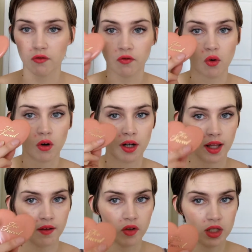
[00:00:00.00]
for an
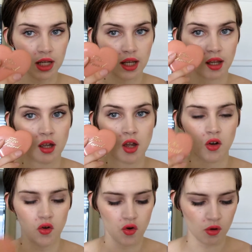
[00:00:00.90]
everyday
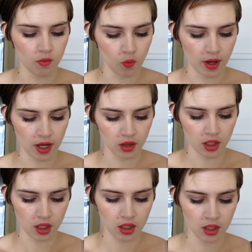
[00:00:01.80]
normal wear
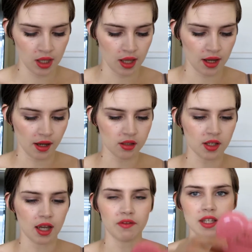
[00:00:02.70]
look. I also
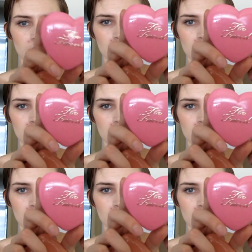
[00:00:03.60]
have this